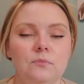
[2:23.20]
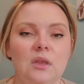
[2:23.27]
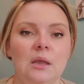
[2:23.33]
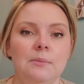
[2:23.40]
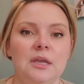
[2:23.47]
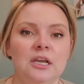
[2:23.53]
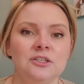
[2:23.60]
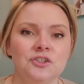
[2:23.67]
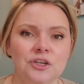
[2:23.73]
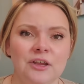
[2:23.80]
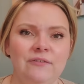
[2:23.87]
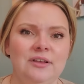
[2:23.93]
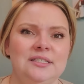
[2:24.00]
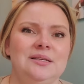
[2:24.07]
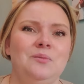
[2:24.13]
Because you're
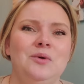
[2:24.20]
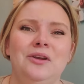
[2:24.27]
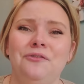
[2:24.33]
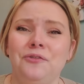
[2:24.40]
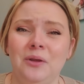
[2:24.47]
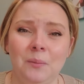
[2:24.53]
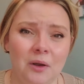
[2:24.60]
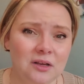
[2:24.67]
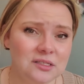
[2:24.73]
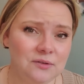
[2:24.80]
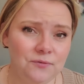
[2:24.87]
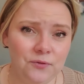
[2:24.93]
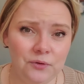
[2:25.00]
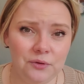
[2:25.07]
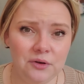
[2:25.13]
giving someone a free box of
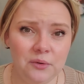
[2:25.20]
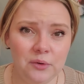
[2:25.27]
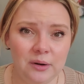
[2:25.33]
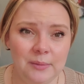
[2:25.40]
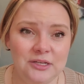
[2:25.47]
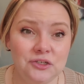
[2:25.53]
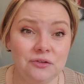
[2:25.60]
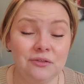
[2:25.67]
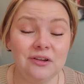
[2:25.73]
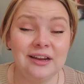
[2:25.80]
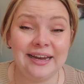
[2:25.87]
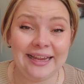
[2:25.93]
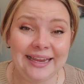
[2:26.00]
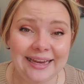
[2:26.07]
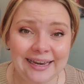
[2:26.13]
food, you want to make sure they're
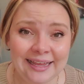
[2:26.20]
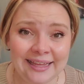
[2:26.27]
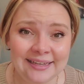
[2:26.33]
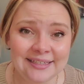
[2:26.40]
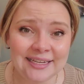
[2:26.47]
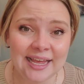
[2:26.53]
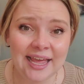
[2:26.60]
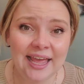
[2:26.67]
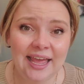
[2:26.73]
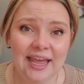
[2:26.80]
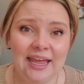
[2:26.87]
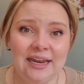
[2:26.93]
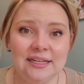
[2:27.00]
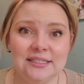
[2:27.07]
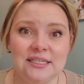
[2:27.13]
going to eat it
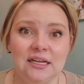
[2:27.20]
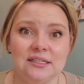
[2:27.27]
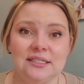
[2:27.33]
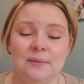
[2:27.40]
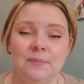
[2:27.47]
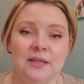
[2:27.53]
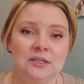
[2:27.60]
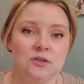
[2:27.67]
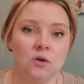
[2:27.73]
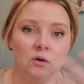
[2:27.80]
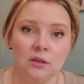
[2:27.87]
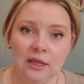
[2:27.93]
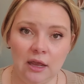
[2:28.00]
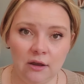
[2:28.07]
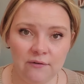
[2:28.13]
and it's not something
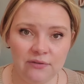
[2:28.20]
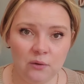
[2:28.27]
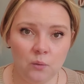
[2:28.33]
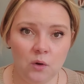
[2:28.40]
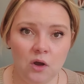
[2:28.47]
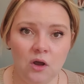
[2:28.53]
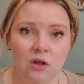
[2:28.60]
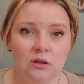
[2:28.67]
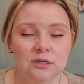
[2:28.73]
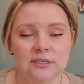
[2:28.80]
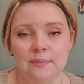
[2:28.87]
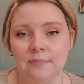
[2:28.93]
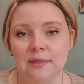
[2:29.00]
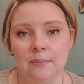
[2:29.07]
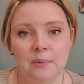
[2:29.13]
totally off the wall or
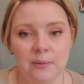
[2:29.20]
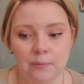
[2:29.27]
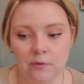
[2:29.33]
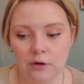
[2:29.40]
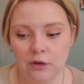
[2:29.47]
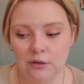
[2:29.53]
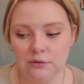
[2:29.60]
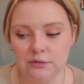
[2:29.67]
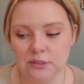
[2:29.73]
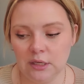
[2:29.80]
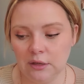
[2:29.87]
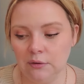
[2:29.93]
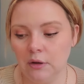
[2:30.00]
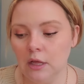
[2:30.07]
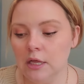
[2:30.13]
something that people aren't used
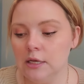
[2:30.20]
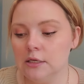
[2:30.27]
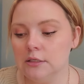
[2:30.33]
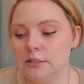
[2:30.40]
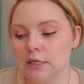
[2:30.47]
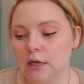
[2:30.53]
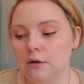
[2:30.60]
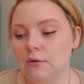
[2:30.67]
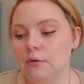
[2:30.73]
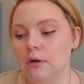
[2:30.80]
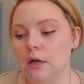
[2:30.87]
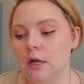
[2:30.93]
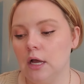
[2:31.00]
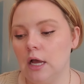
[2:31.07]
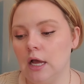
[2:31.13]
to. So
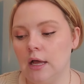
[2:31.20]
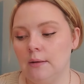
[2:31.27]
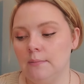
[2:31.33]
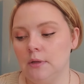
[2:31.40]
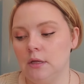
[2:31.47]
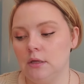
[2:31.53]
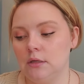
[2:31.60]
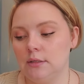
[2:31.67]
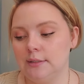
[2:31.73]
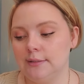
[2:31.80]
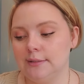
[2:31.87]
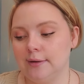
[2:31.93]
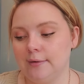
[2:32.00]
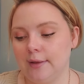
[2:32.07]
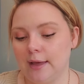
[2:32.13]

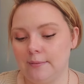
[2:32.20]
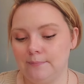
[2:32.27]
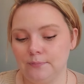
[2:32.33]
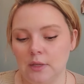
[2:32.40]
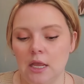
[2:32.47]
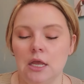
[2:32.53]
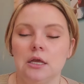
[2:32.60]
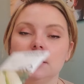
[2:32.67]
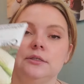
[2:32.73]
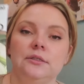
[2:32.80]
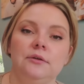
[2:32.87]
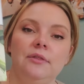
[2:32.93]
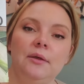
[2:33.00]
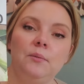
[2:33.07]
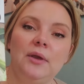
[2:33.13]
yeah. So
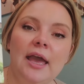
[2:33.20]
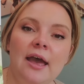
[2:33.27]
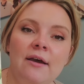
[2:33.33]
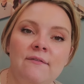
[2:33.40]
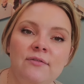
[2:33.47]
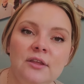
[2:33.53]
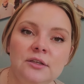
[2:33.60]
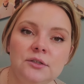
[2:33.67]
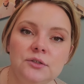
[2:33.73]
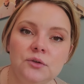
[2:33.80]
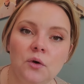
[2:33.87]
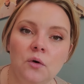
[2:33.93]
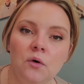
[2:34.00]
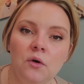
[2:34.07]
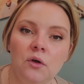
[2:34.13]
then we have the
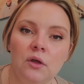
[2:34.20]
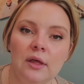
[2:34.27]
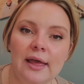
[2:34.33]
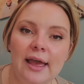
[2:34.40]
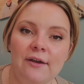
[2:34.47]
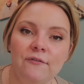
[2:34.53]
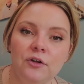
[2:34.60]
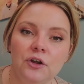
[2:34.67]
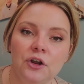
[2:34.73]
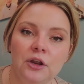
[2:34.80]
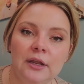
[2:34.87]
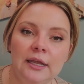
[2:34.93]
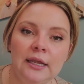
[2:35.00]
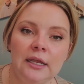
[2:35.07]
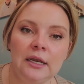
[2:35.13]
Stoll
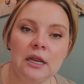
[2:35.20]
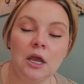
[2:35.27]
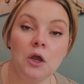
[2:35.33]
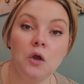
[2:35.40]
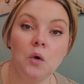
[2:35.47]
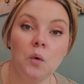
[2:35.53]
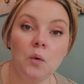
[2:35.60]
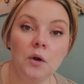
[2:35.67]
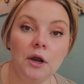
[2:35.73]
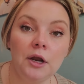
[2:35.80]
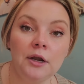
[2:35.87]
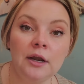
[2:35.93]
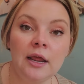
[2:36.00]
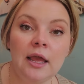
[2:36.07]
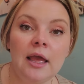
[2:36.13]
Evergreen
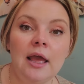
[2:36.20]
corn.